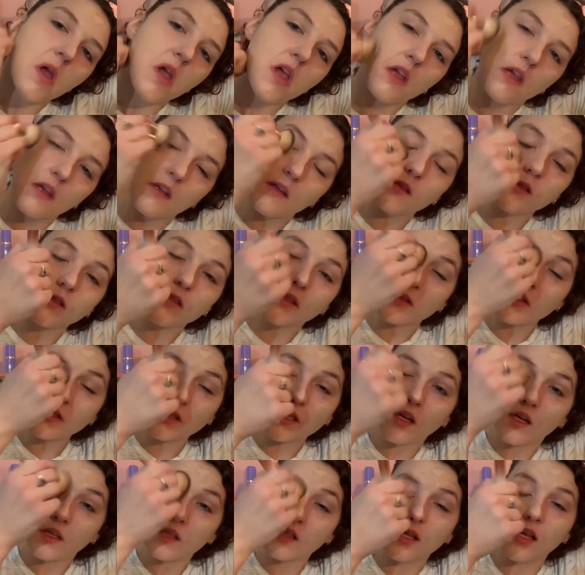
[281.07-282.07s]
And so she
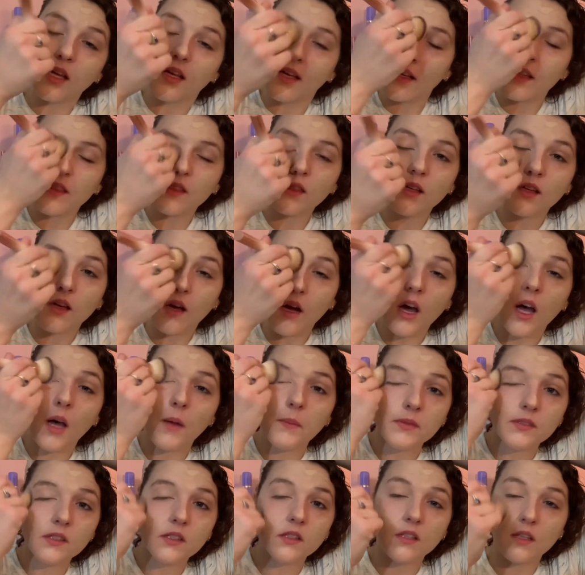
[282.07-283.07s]
called the
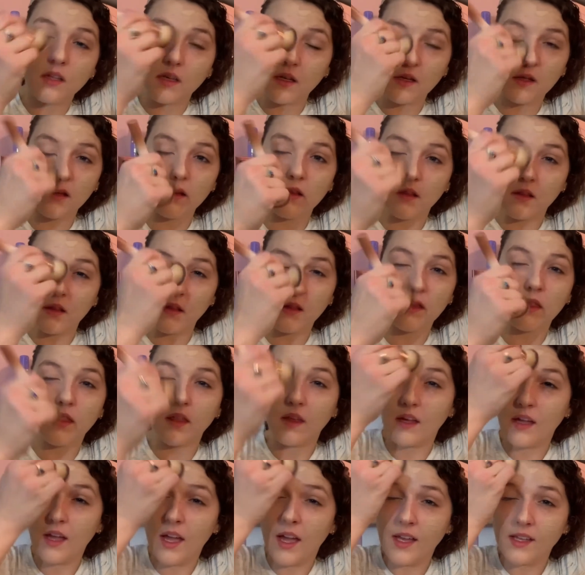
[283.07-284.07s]
cops, and the
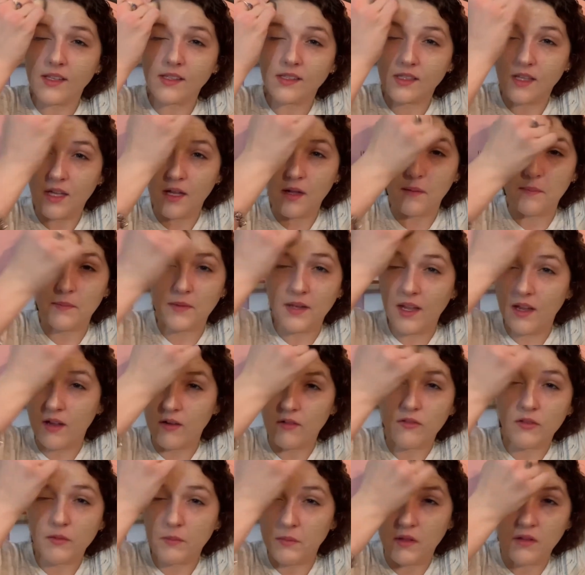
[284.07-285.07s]
guys come down
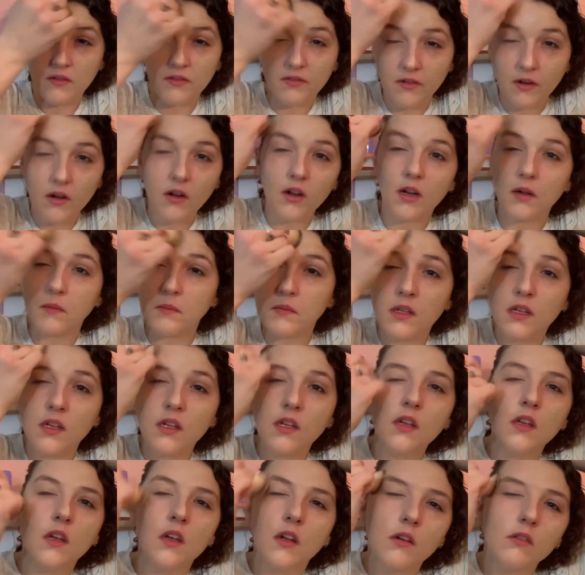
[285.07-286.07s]
from the farm,
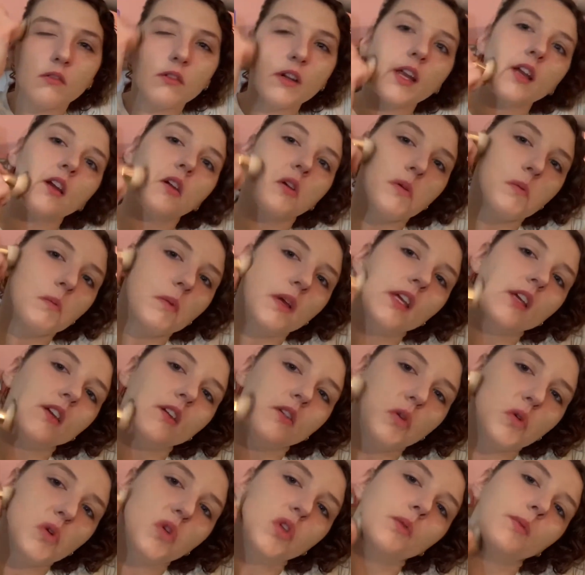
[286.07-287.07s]
wrangle my
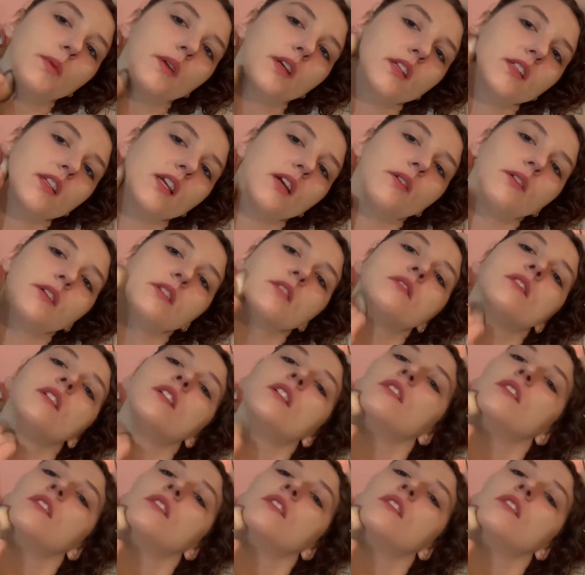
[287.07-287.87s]
goose because I was not